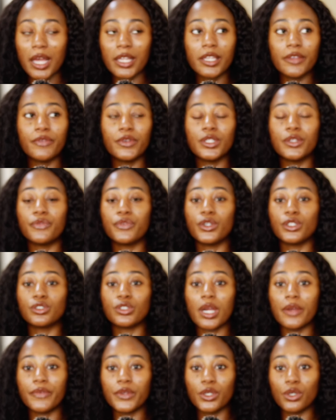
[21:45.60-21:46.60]
And even if you're
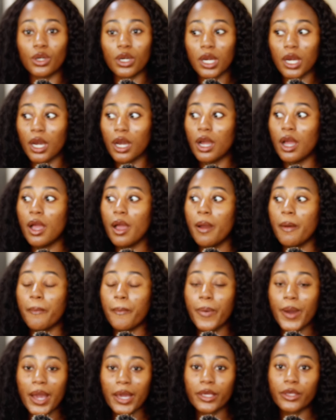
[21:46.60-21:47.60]
driving your car,
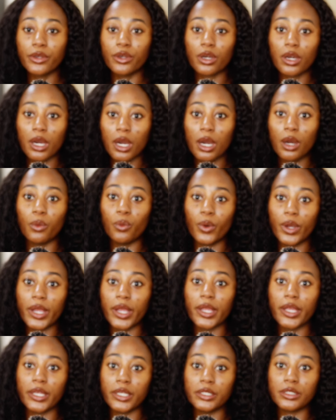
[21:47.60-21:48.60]
park your car
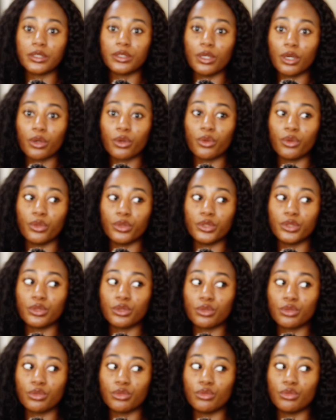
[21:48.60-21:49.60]
where he's not
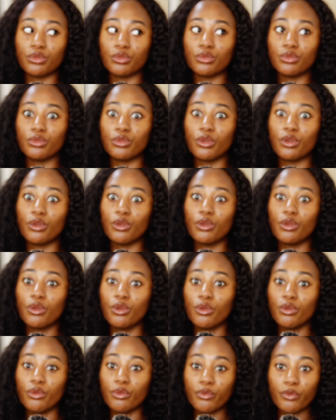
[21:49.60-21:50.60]
going to
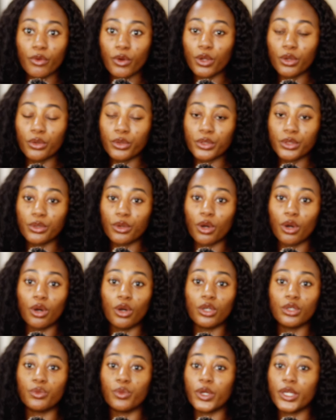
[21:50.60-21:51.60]
follow you.
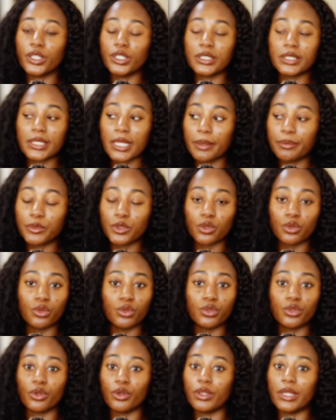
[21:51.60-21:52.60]
Or when it's time to
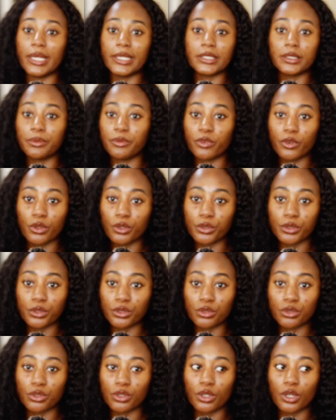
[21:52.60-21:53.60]
go, don't let him follow
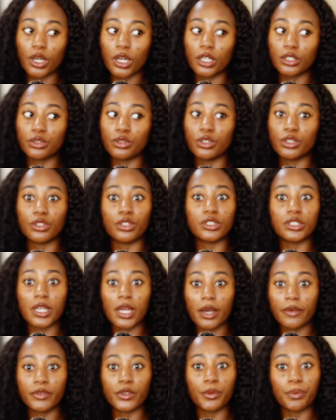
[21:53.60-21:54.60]
you to your car so he
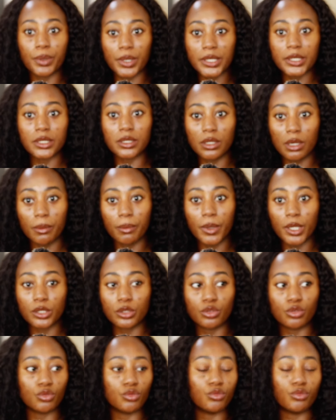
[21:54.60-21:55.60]
doesn't have your plate number
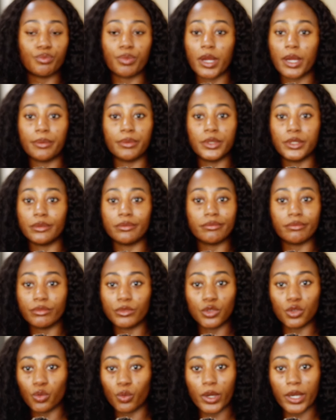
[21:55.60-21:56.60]
to probably
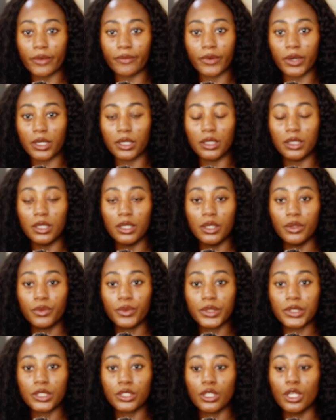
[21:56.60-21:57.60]
do whatever
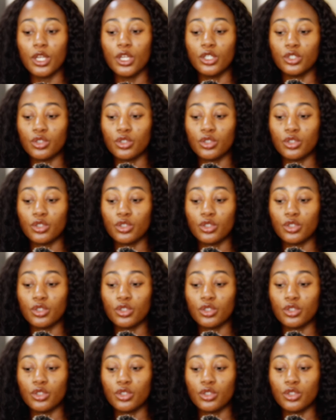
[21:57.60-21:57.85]
with it.